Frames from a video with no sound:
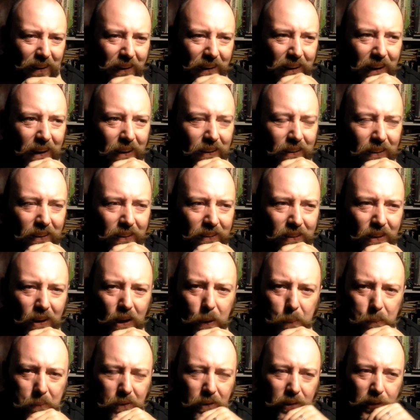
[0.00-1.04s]
get
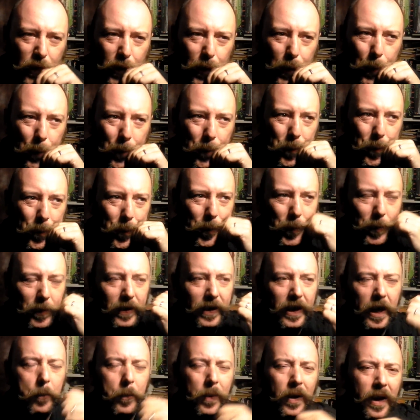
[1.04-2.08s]
time to
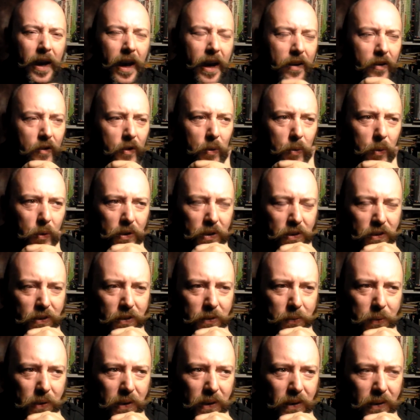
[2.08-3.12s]
get my head in order
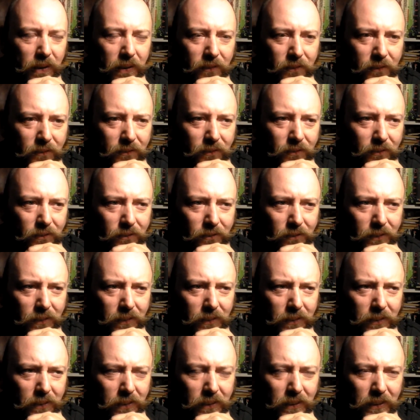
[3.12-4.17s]
to
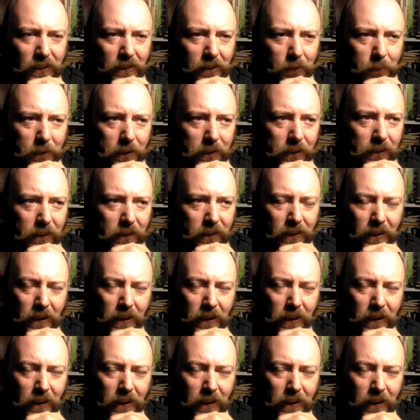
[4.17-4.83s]
deal with.